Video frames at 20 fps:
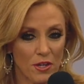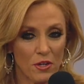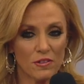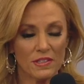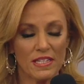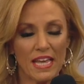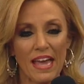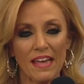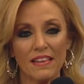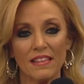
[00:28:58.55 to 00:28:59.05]
Her
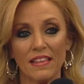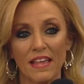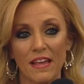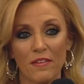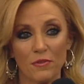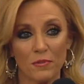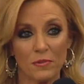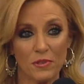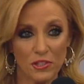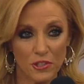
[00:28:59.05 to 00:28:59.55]
dad
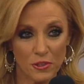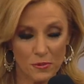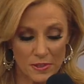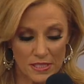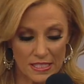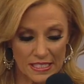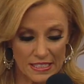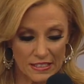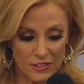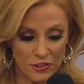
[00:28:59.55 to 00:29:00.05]
left when she
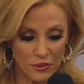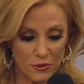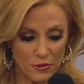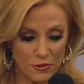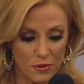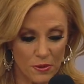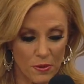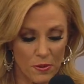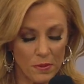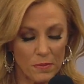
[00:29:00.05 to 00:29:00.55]
was six
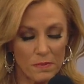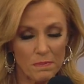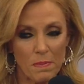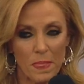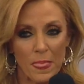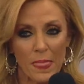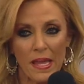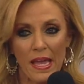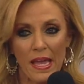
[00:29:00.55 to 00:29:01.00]
years old,